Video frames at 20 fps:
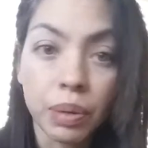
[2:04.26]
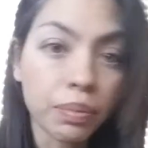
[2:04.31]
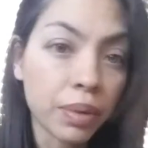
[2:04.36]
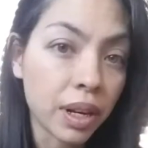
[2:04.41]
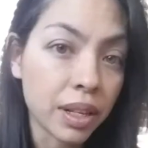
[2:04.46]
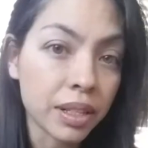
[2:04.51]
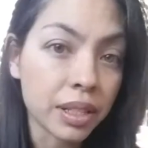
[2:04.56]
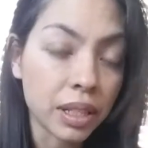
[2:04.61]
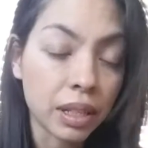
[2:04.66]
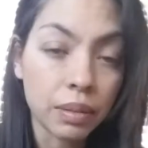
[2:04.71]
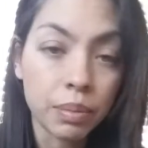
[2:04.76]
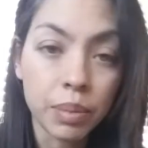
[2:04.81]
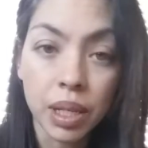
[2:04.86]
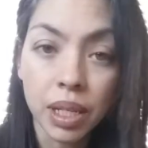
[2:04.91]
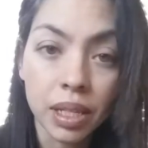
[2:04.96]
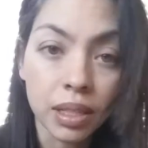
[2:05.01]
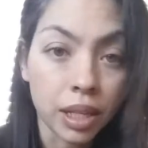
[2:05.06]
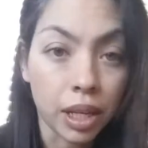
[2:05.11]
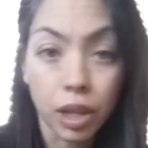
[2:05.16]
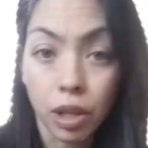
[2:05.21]
be positive
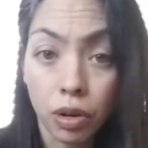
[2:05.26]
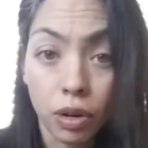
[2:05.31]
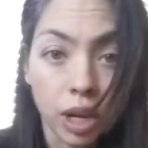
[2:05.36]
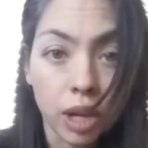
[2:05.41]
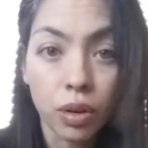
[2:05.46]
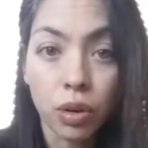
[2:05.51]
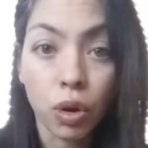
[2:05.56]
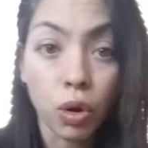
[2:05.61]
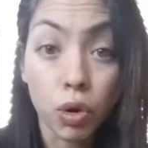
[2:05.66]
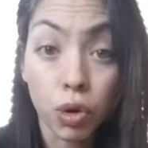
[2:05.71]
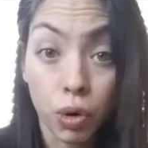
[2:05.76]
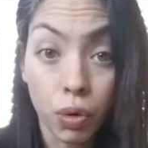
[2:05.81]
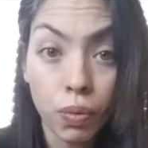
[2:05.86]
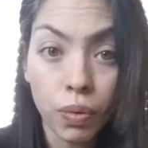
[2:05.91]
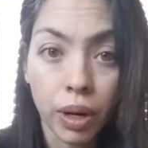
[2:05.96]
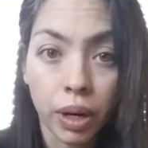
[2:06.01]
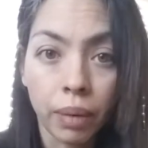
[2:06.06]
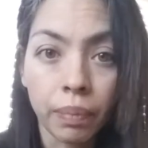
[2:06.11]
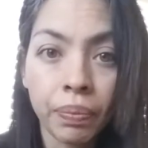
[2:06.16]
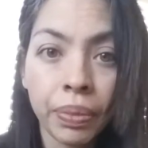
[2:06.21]
because then you're not going to go
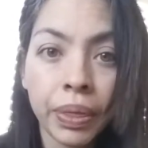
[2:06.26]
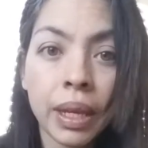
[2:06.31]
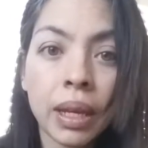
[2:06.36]
nowhere.